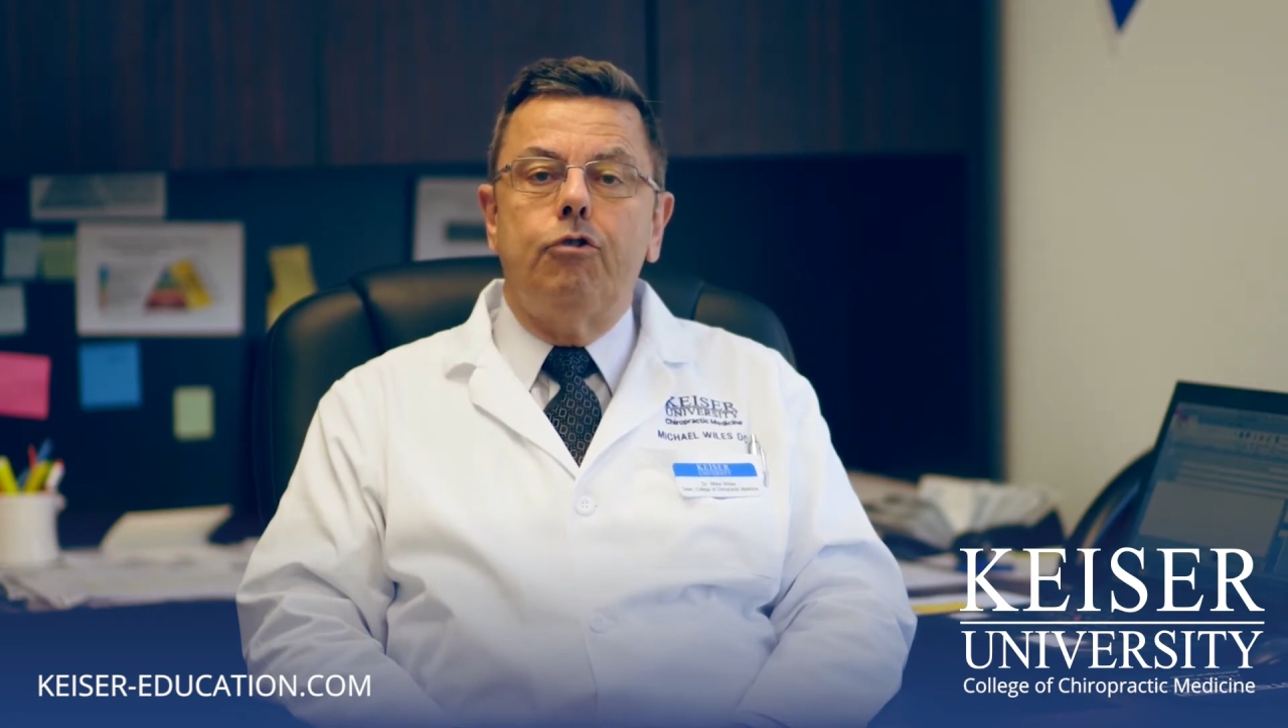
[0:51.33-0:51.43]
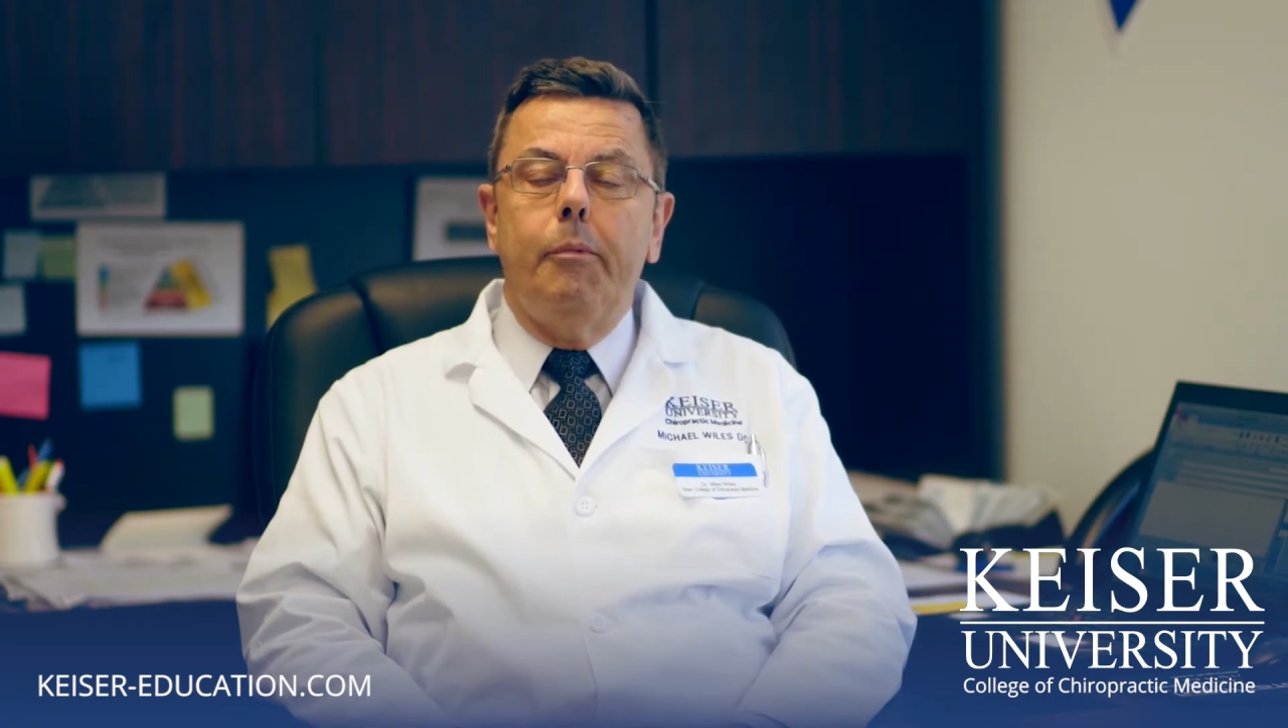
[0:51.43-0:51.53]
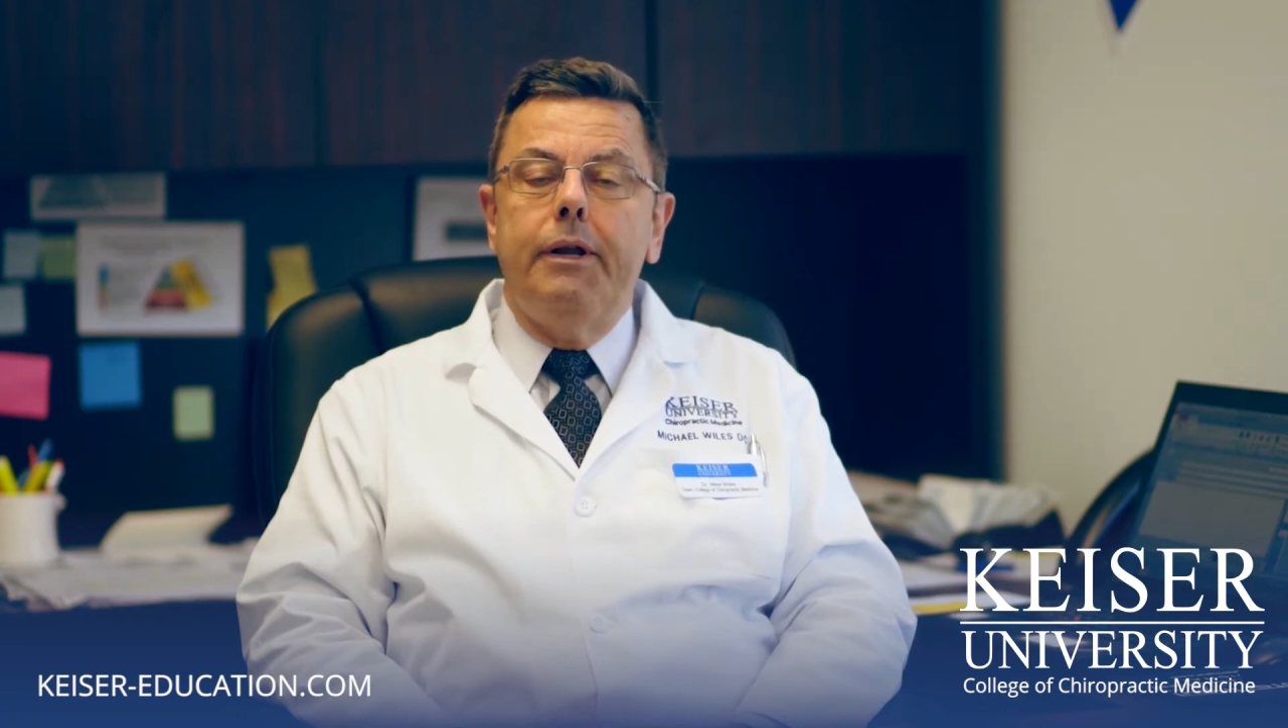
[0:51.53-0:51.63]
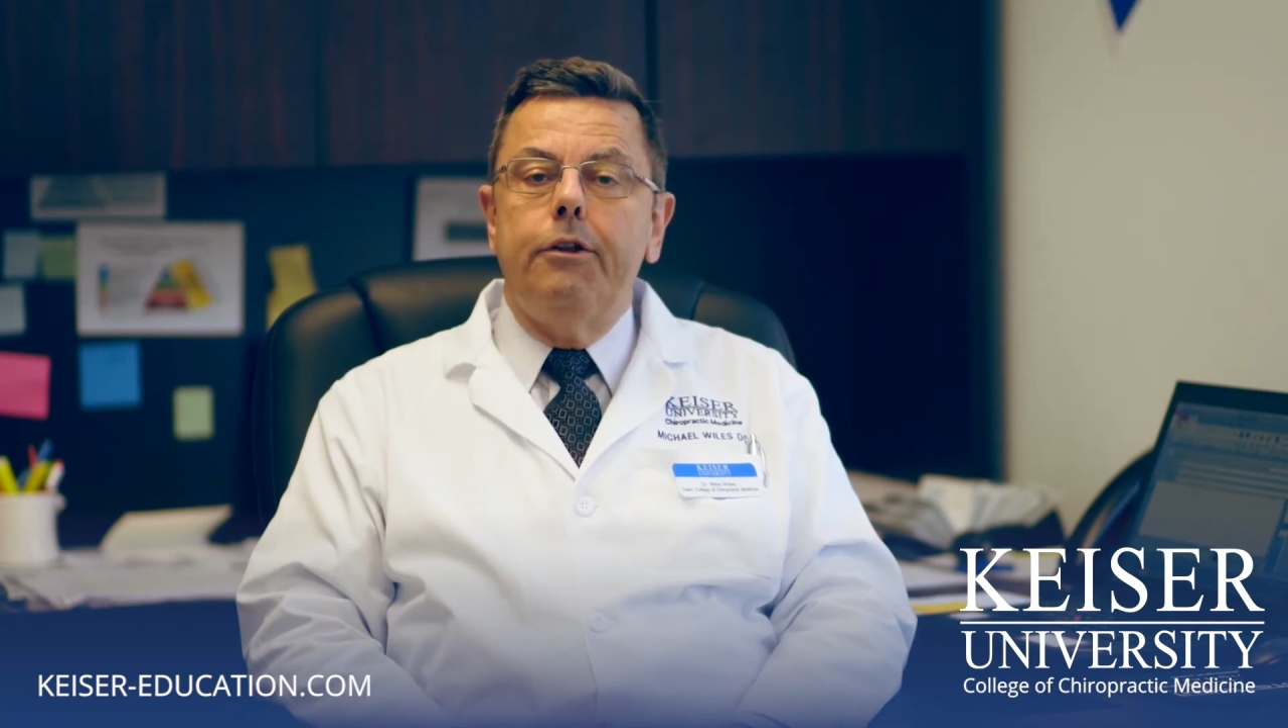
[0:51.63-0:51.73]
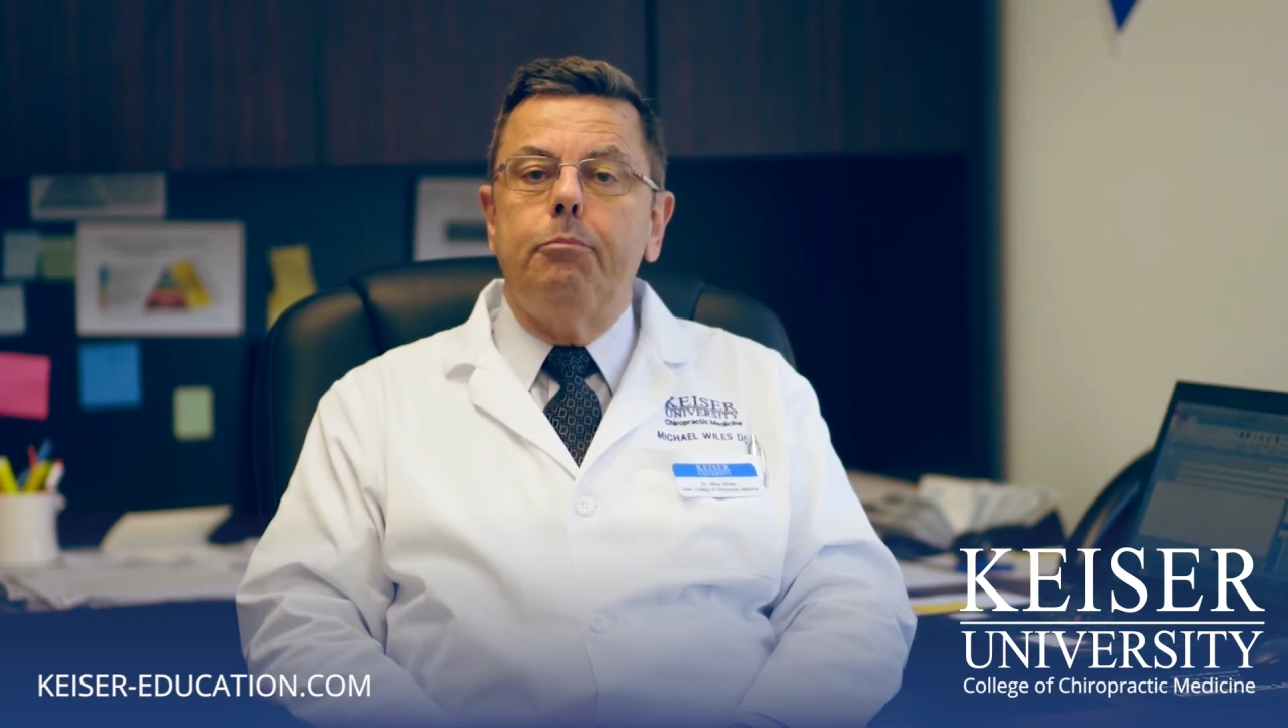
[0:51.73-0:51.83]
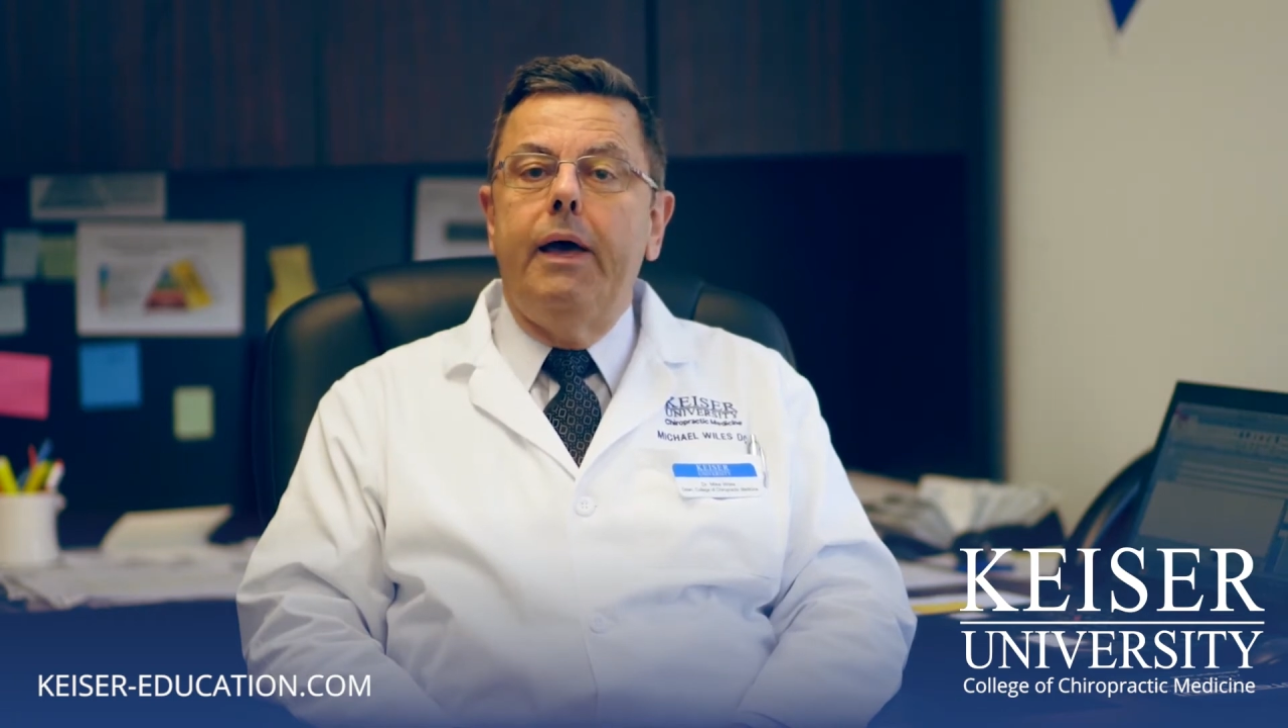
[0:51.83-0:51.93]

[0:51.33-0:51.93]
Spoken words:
tremendous